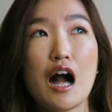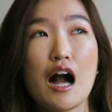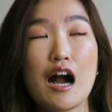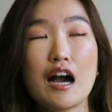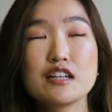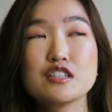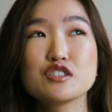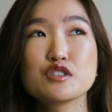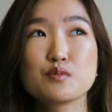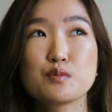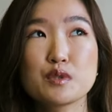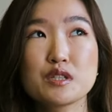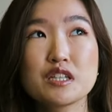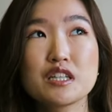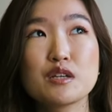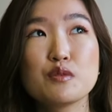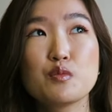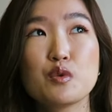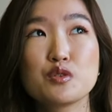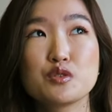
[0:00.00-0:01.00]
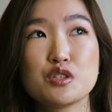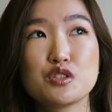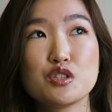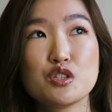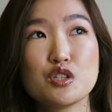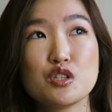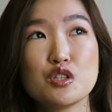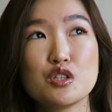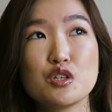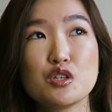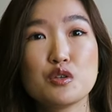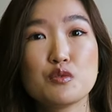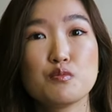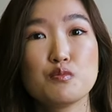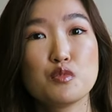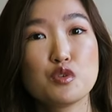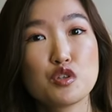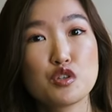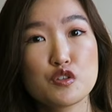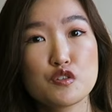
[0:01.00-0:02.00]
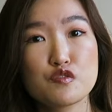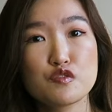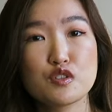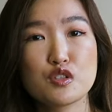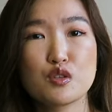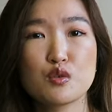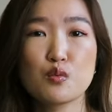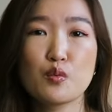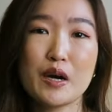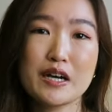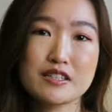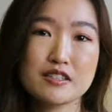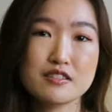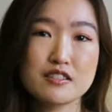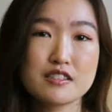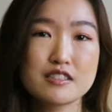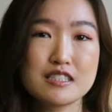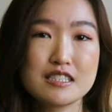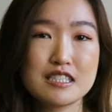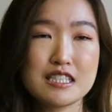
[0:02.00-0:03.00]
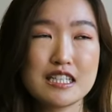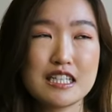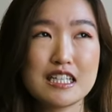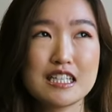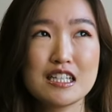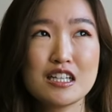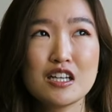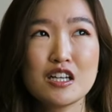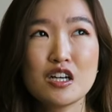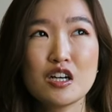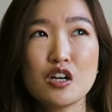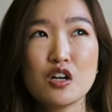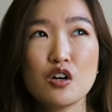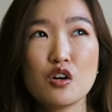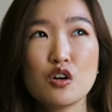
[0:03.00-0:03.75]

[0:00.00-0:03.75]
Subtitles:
I just really wanted to move to West London